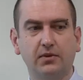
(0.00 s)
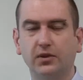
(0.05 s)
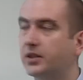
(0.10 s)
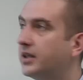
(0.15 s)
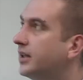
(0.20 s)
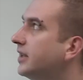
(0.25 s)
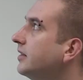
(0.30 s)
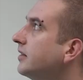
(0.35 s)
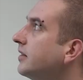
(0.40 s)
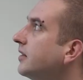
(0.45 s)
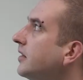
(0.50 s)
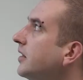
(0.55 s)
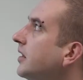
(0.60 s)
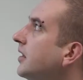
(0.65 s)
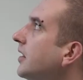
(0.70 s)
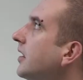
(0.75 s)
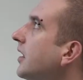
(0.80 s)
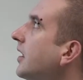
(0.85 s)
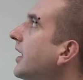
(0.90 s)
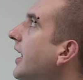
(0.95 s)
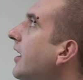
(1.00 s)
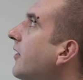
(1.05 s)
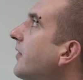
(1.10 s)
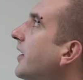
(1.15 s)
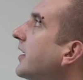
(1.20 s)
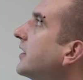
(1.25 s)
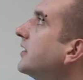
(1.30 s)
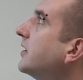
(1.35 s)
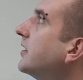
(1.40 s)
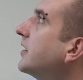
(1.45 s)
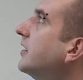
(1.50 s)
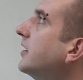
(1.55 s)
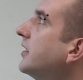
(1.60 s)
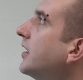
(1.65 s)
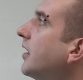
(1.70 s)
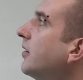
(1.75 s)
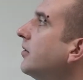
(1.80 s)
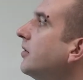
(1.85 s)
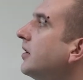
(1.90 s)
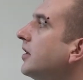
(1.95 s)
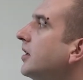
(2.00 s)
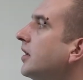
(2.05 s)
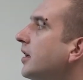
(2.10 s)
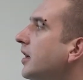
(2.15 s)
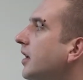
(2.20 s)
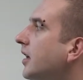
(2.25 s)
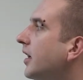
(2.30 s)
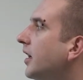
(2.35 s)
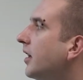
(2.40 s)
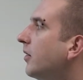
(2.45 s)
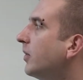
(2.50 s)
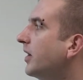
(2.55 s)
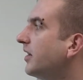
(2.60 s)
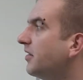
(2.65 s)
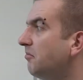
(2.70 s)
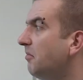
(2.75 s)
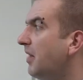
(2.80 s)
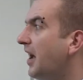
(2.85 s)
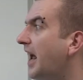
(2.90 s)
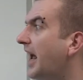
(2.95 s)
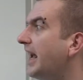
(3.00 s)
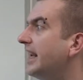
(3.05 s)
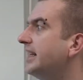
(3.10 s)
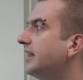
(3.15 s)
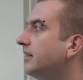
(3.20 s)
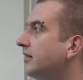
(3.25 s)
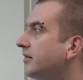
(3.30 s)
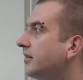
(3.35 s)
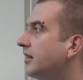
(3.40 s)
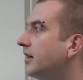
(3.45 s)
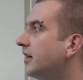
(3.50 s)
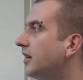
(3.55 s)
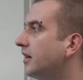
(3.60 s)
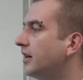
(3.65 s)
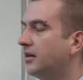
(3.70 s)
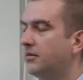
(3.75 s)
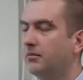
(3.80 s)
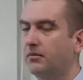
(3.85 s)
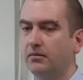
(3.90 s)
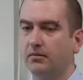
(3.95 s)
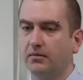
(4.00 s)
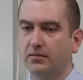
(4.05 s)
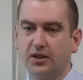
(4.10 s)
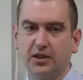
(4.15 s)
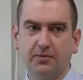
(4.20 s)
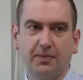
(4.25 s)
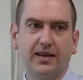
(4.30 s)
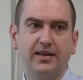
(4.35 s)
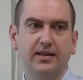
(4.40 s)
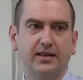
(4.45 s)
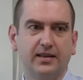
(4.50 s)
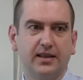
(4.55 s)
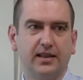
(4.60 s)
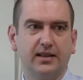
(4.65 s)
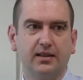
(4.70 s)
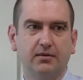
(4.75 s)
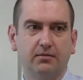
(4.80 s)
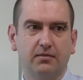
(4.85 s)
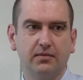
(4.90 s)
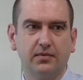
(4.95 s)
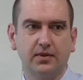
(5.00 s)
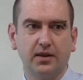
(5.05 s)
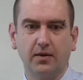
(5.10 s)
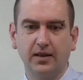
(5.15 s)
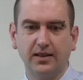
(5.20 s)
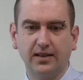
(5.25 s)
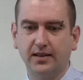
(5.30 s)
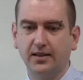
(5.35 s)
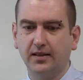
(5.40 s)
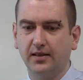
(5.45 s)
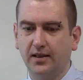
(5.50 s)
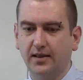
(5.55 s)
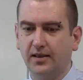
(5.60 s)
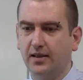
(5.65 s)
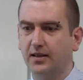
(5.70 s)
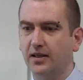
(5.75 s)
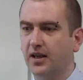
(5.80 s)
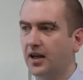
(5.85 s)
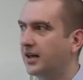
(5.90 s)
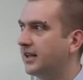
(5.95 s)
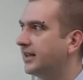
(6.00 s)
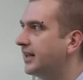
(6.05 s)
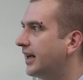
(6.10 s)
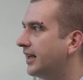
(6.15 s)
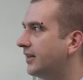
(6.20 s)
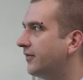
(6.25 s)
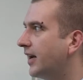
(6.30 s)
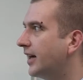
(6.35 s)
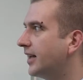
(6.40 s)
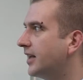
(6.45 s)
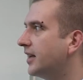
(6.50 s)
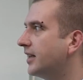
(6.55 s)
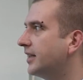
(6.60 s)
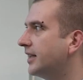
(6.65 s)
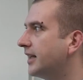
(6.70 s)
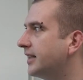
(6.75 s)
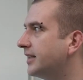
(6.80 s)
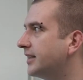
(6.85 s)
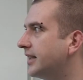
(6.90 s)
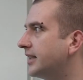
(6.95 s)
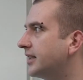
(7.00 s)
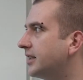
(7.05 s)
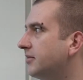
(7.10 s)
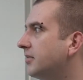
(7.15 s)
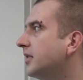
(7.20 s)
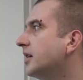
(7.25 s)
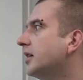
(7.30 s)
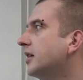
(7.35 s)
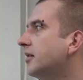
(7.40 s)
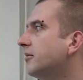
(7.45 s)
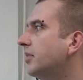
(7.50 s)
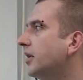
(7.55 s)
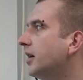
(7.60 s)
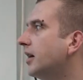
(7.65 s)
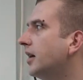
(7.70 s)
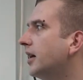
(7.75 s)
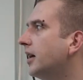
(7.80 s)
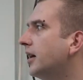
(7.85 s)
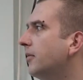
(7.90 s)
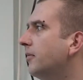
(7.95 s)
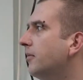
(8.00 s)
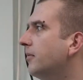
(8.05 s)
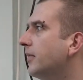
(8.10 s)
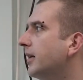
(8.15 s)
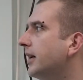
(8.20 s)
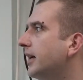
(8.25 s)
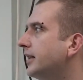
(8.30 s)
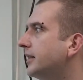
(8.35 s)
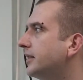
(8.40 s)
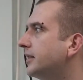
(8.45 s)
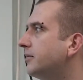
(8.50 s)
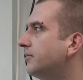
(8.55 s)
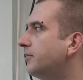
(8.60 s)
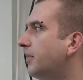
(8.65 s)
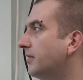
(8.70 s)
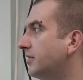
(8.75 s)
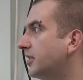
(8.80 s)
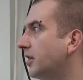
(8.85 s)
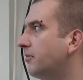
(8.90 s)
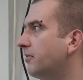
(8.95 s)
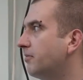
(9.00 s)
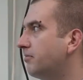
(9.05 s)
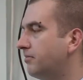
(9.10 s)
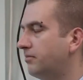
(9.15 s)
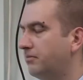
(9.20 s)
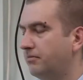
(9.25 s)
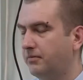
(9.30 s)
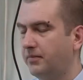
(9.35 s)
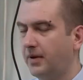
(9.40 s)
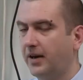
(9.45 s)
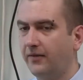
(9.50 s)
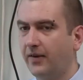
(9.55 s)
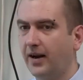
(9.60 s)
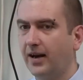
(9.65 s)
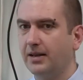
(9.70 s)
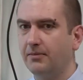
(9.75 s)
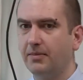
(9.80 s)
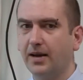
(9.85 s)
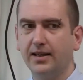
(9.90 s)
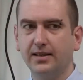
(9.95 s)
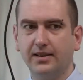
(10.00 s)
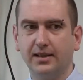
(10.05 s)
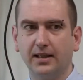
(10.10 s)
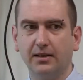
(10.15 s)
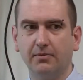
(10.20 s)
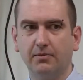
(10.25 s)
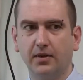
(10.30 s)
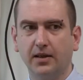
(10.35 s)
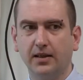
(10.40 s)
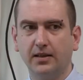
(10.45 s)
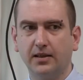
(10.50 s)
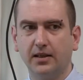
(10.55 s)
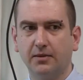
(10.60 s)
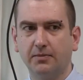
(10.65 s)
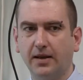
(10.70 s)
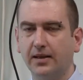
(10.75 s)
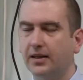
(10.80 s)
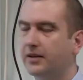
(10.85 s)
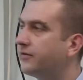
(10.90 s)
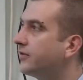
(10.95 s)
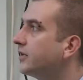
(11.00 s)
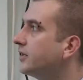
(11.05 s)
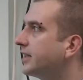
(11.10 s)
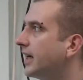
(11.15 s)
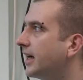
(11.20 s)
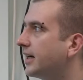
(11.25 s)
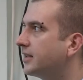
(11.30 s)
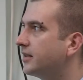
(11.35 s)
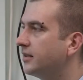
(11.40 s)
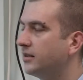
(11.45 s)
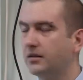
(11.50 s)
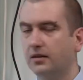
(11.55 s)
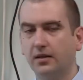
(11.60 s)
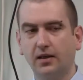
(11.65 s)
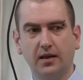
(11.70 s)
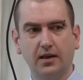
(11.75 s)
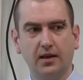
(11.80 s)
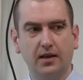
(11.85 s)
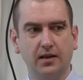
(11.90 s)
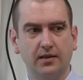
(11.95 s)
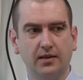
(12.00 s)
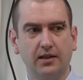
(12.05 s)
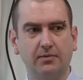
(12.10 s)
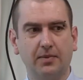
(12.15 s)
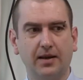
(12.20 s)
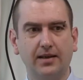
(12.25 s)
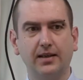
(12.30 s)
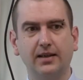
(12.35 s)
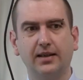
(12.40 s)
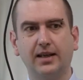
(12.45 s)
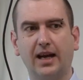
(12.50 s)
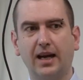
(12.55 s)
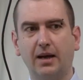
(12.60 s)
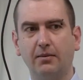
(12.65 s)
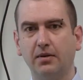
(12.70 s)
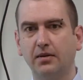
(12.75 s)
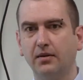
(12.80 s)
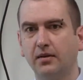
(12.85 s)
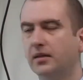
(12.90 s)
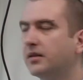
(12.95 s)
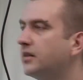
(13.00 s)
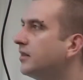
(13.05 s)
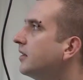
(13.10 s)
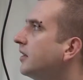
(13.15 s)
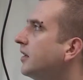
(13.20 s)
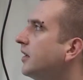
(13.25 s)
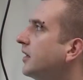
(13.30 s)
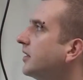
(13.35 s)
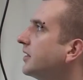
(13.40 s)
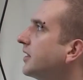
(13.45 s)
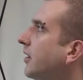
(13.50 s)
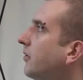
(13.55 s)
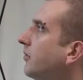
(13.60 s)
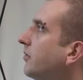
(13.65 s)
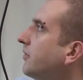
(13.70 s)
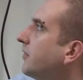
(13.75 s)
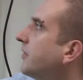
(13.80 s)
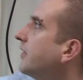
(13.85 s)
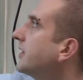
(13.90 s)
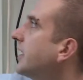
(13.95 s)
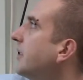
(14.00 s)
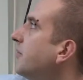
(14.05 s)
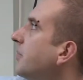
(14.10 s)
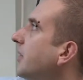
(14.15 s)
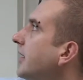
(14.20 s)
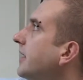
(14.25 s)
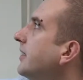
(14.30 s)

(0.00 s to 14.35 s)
machine, and how fast you can go with a suspended system. So this is an fairly early day system, but it's fairly basic, but it's suspended front axle and suspended cab. So, for example,